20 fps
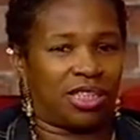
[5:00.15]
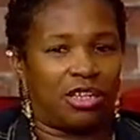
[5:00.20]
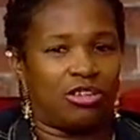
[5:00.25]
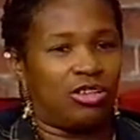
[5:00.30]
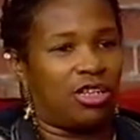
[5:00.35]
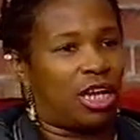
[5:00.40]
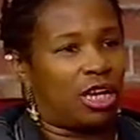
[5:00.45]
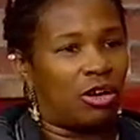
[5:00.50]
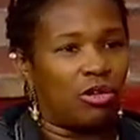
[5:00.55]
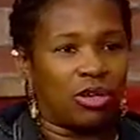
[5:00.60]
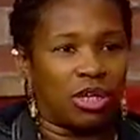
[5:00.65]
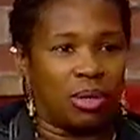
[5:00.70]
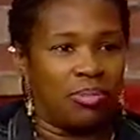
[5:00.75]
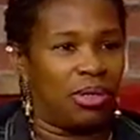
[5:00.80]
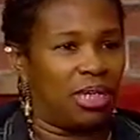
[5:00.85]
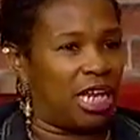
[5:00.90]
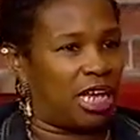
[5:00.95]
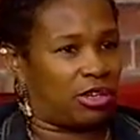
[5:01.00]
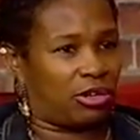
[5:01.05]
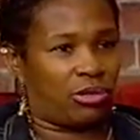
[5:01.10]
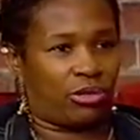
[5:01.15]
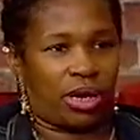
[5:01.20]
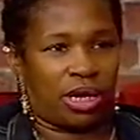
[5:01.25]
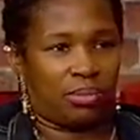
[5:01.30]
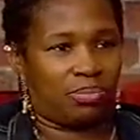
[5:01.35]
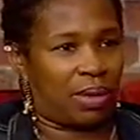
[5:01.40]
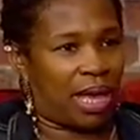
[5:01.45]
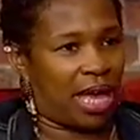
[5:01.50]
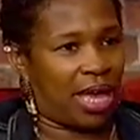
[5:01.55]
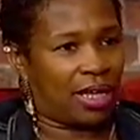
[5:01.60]
Now you're not gonna give me that
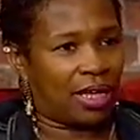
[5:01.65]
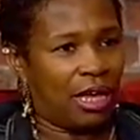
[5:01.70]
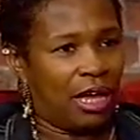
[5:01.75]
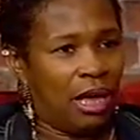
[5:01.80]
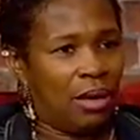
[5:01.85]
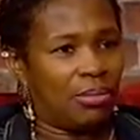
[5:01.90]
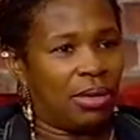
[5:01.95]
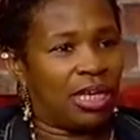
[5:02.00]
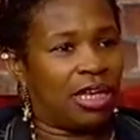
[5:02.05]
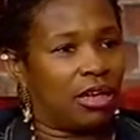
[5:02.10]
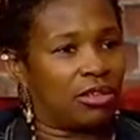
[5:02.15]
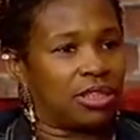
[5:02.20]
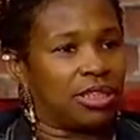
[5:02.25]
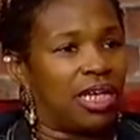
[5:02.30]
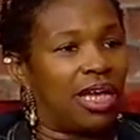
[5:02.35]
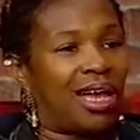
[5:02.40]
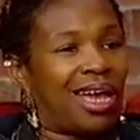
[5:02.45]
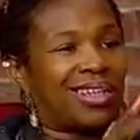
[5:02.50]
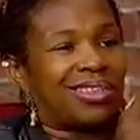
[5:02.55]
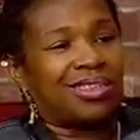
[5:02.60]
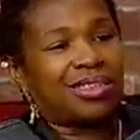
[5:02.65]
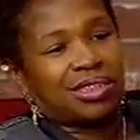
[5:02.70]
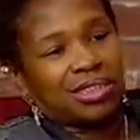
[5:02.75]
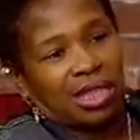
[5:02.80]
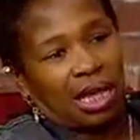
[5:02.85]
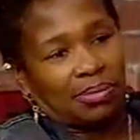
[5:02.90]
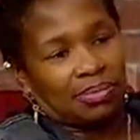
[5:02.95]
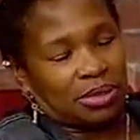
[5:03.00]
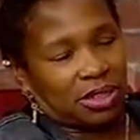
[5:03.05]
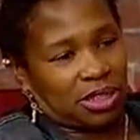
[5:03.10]
grant back mm-hmm. because now I done
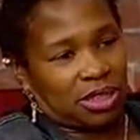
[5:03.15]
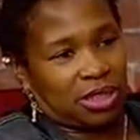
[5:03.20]
stopped the